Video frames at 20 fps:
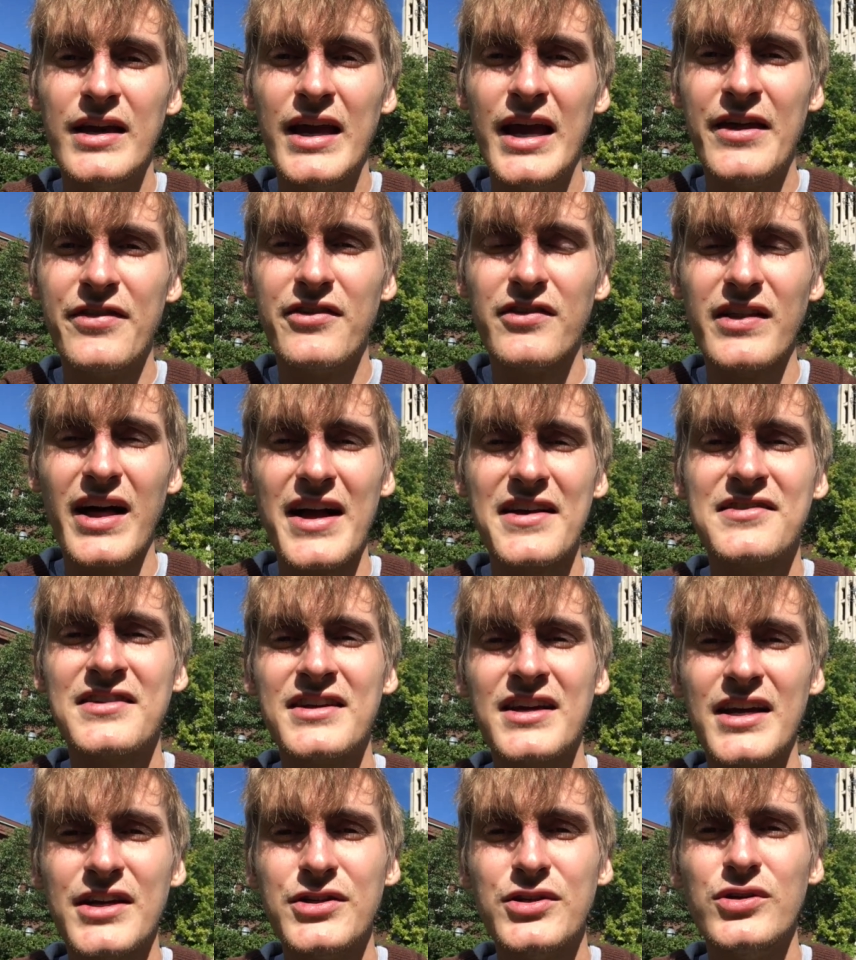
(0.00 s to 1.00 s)
And the last
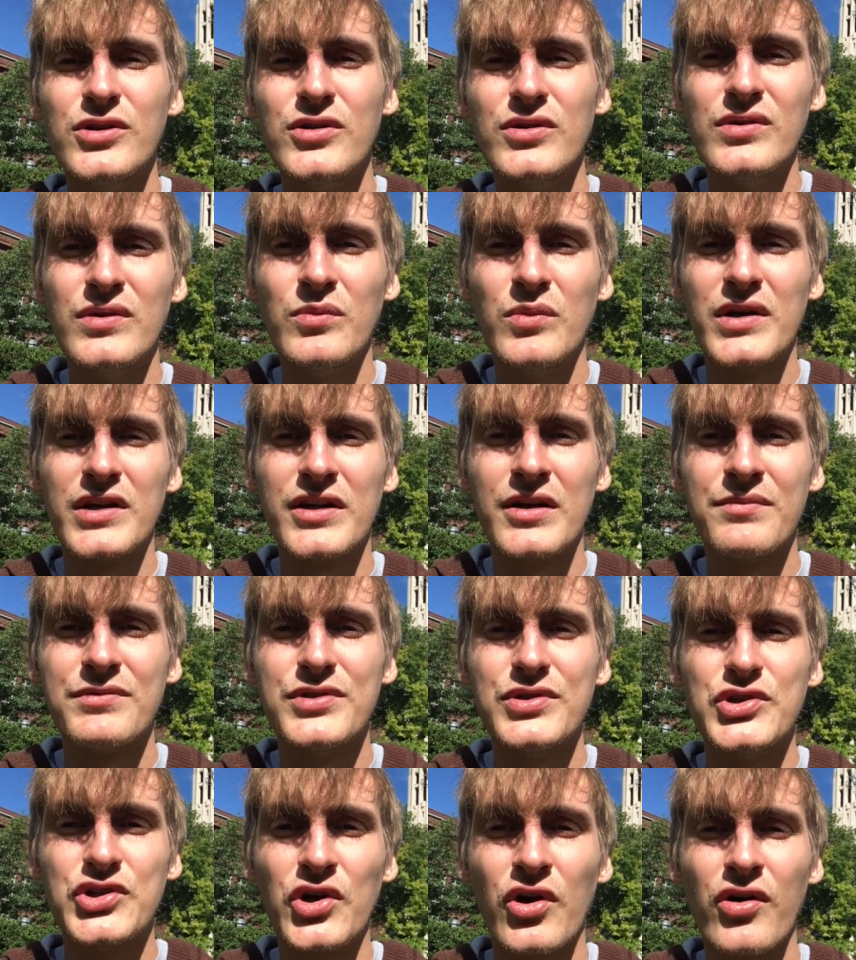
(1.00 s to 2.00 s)
thing I do when it
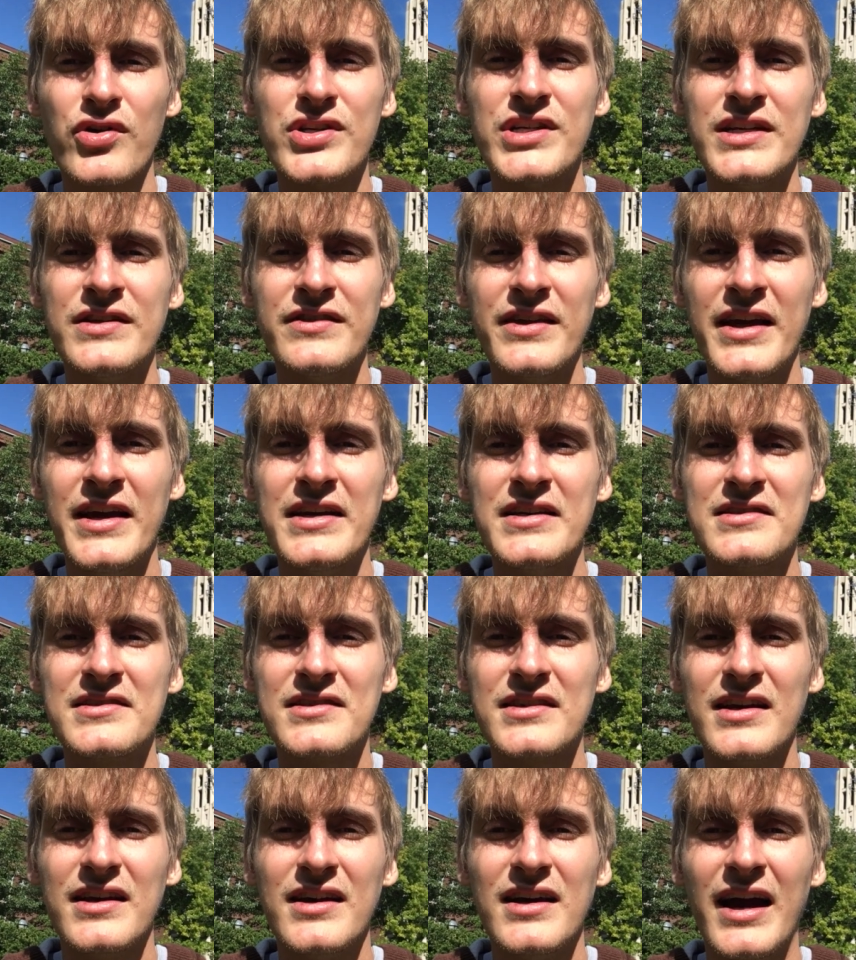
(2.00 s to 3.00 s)
comes to charging
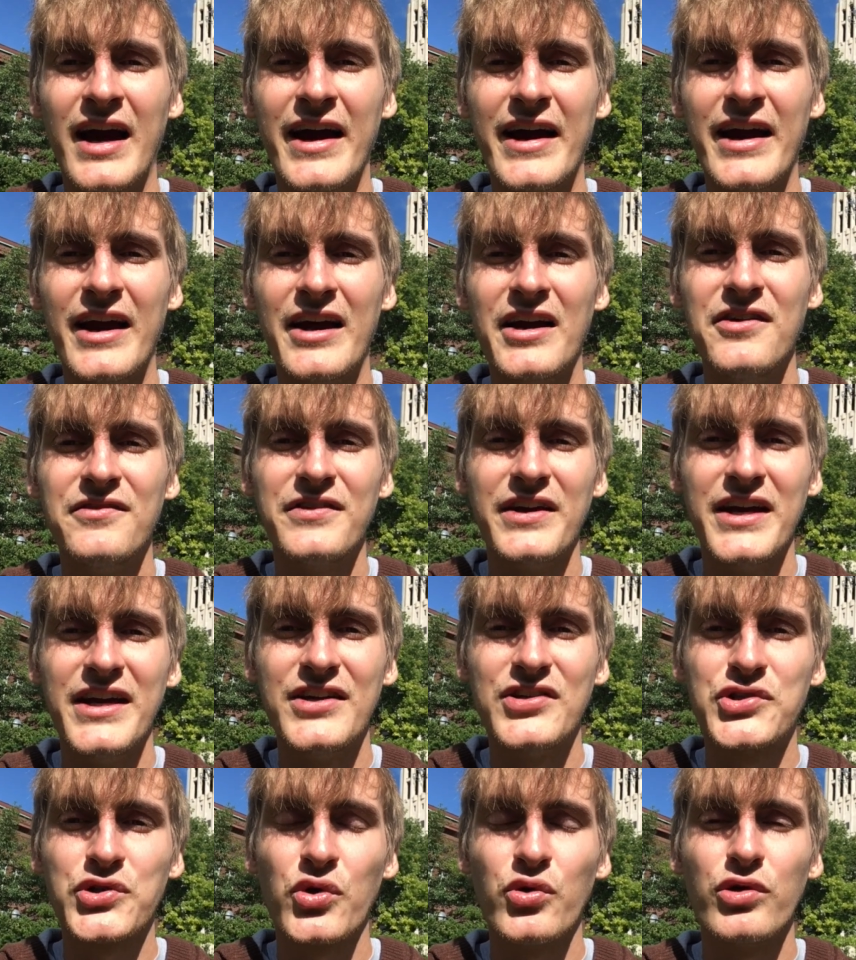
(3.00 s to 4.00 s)
things I have
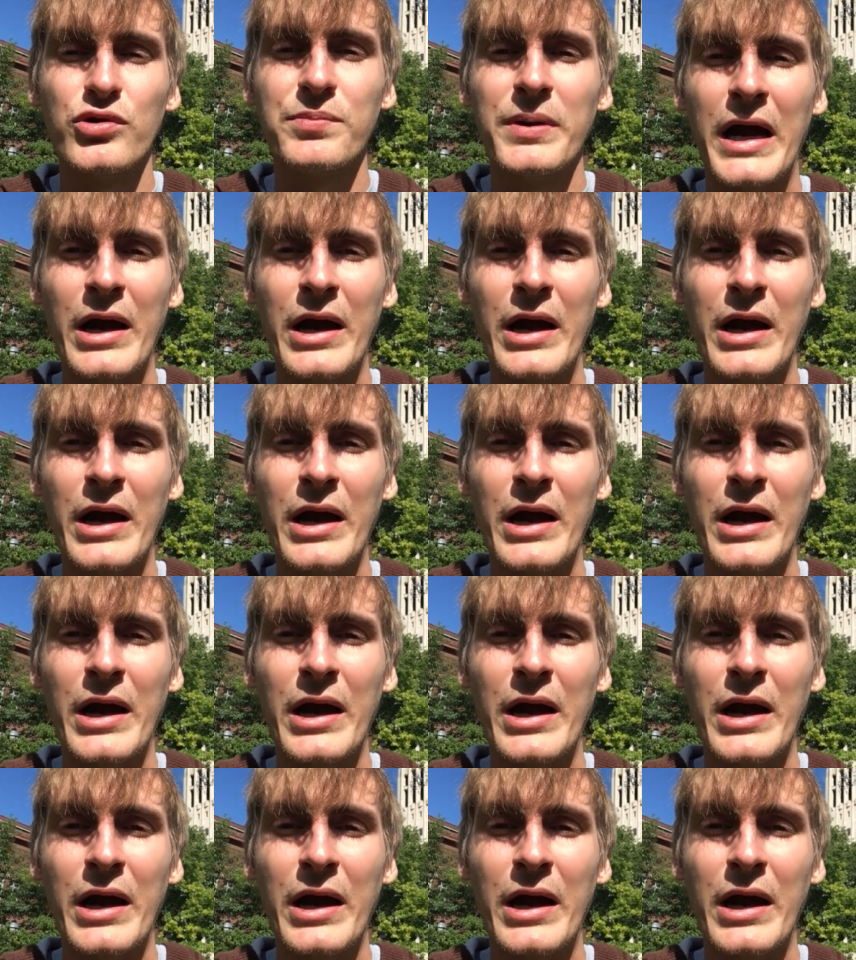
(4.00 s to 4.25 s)
a solar